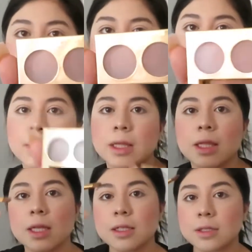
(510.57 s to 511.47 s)
with
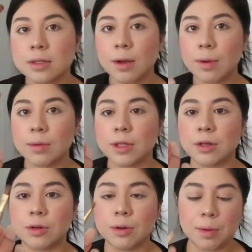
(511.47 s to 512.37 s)
this
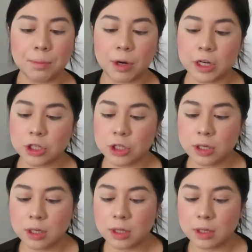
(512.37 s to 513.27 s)
little brush.
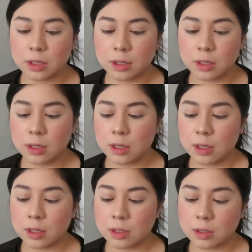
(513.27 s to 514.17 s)

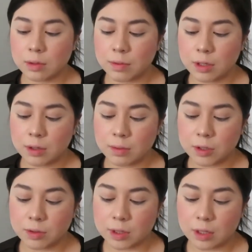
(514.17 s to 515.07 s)
So I want to know
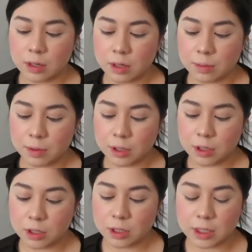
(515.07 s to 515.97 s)
which one's the hard
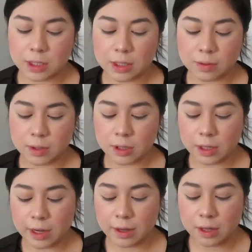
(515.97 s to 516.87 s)
brush. It's this one.
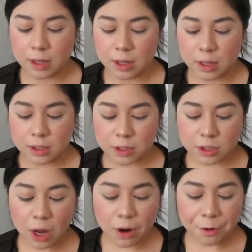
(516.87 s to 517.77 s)
Okay,
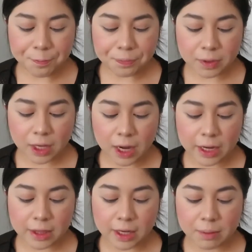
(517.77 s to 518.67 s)
so I
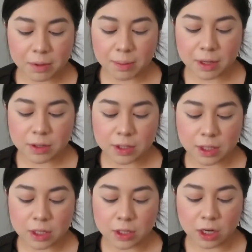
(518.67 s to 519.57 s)
think I'm gonna be using
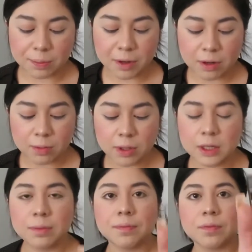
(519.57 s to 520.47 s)
the dark brown one,